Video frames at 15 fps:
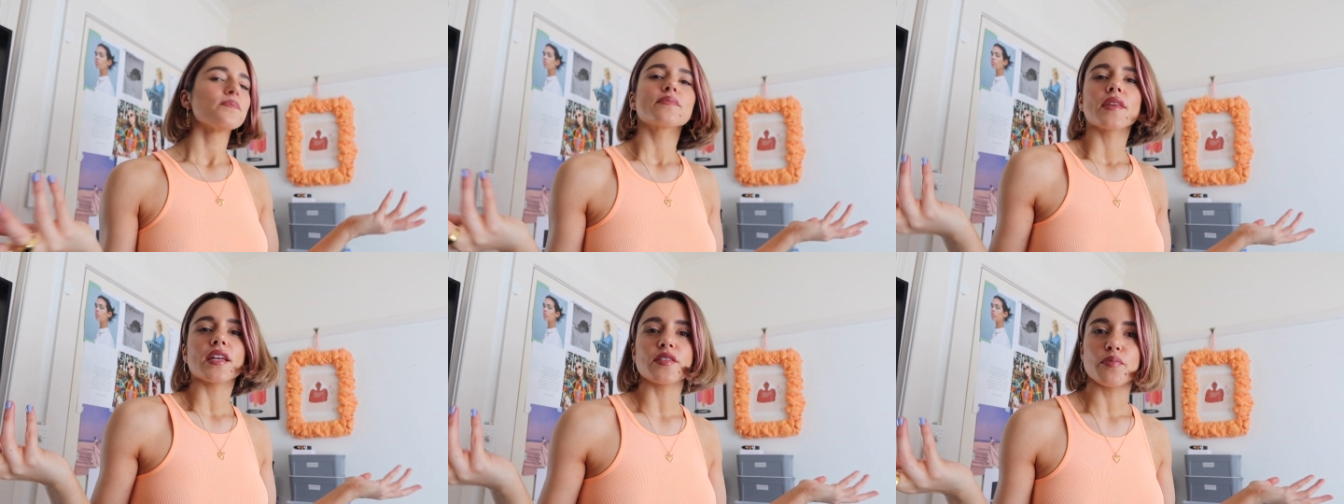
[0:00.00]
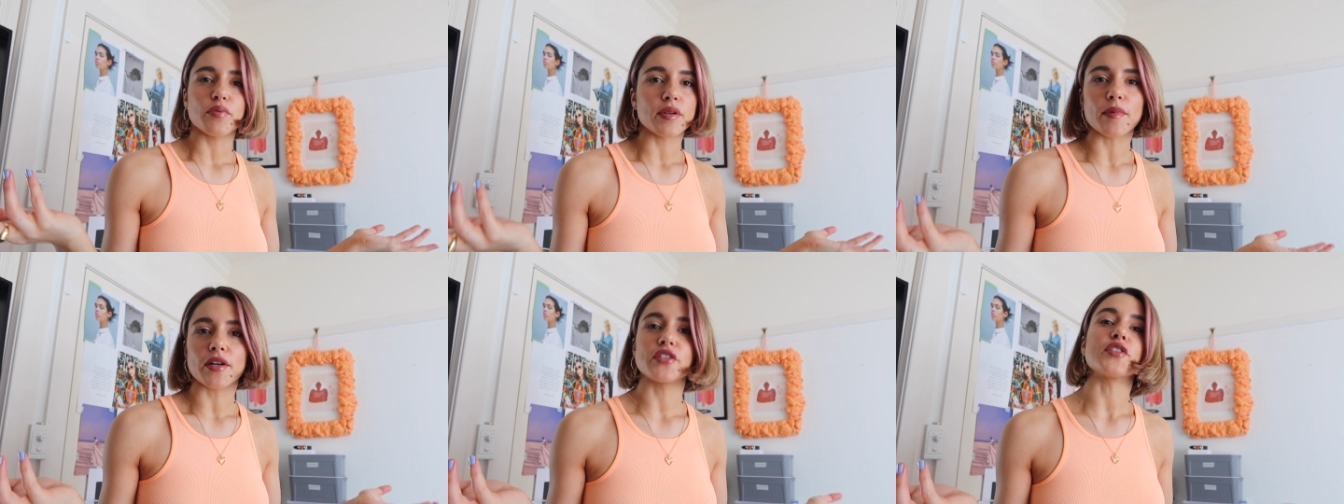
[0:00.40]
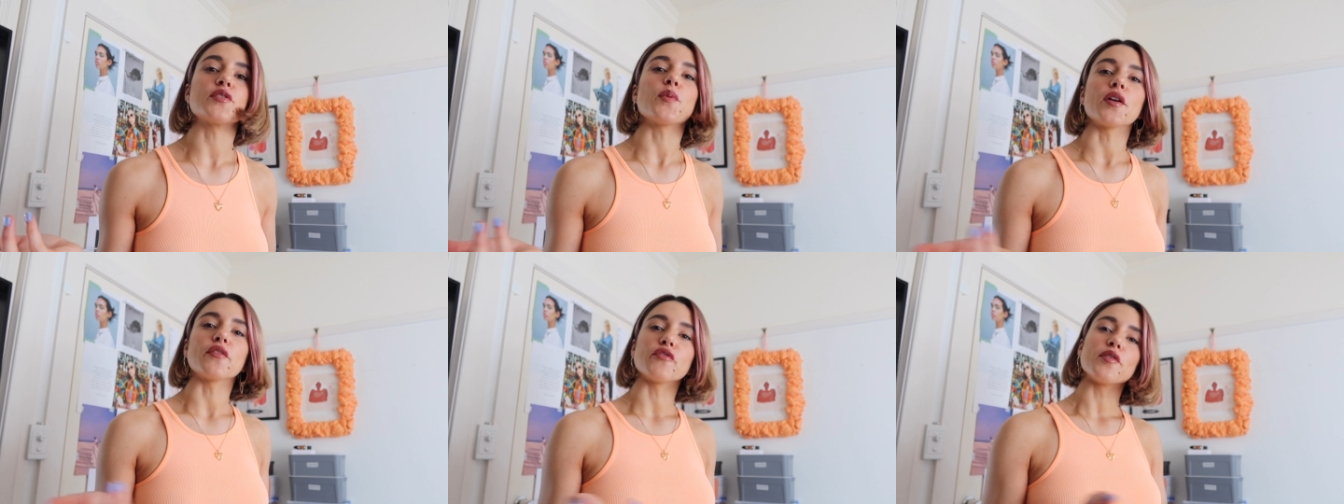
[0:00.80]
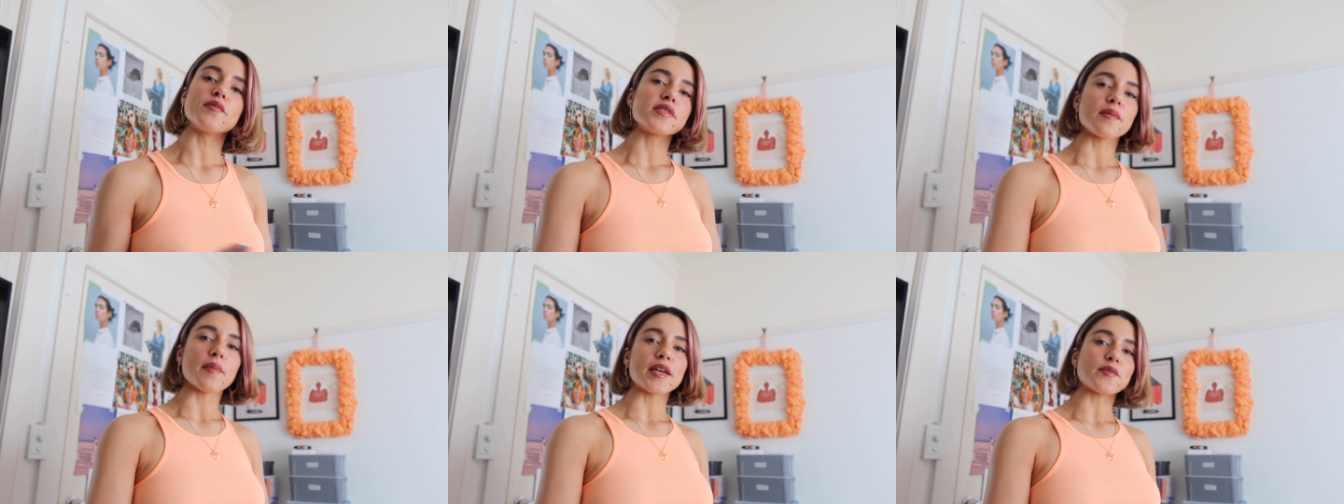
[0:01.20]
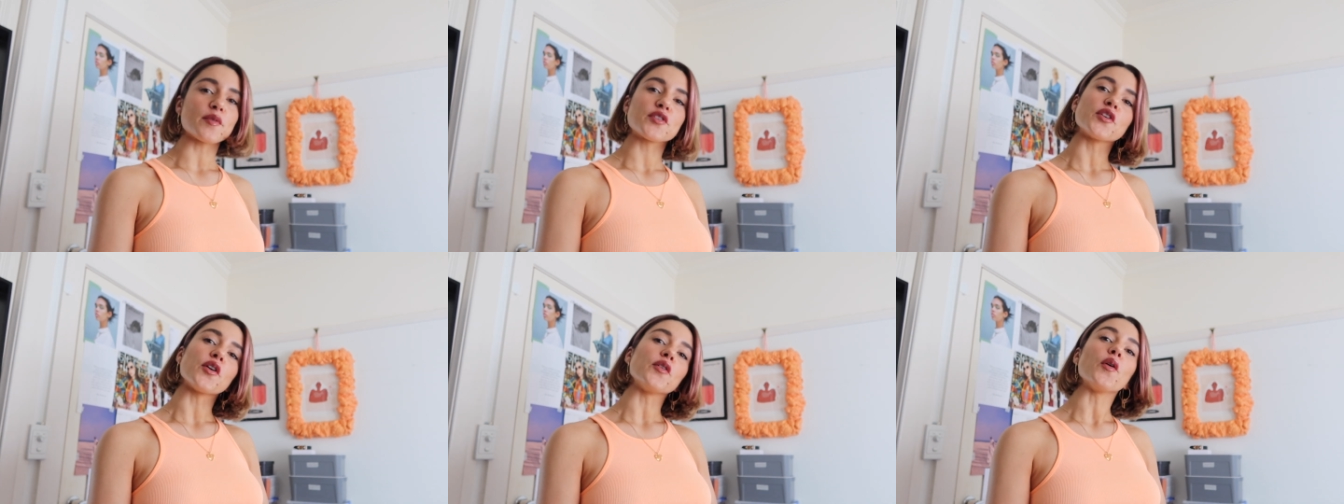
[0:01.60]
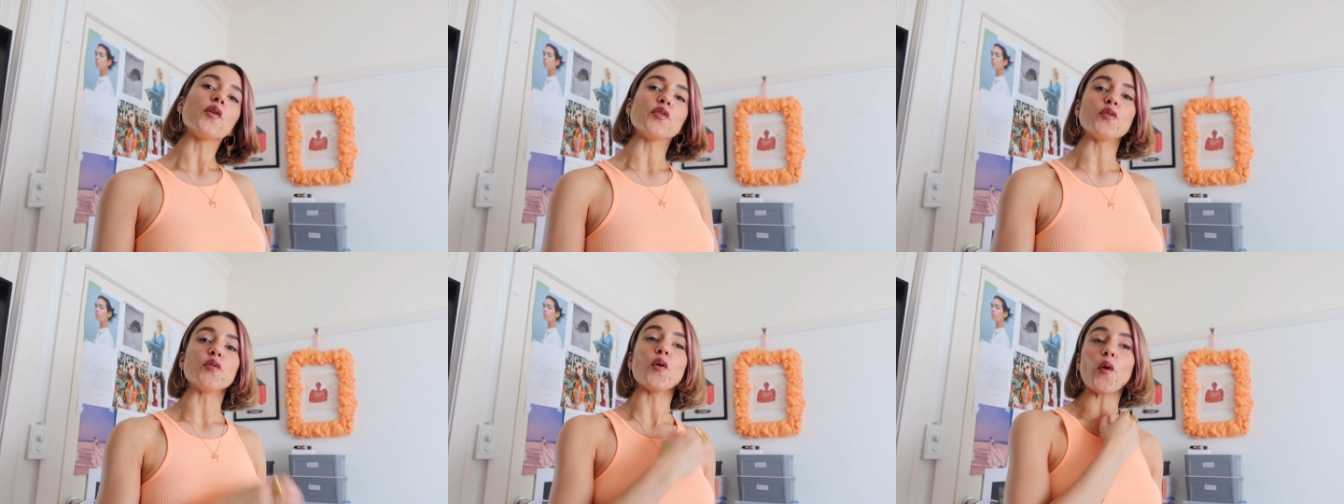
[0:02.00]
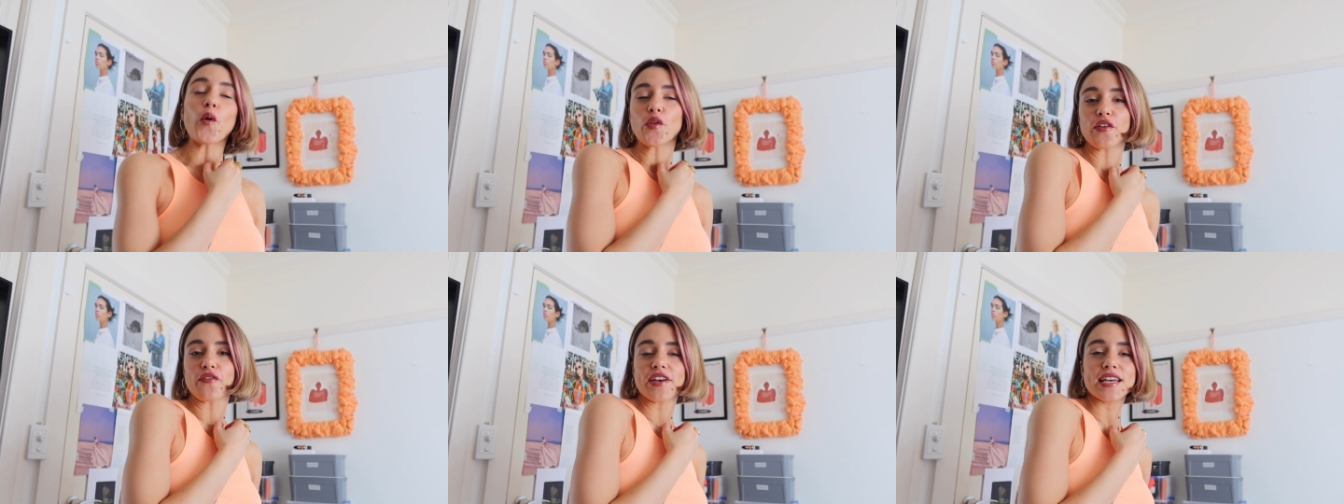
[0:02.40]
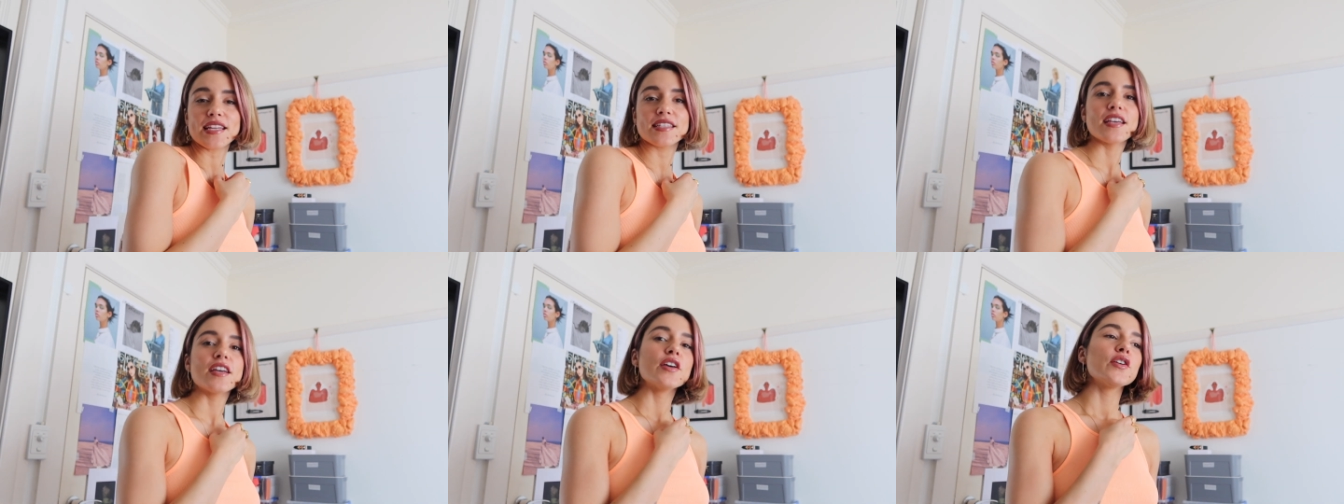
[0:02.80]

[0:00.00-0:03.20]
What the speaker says: it's pretty much just one room, so I may as well show you all of it.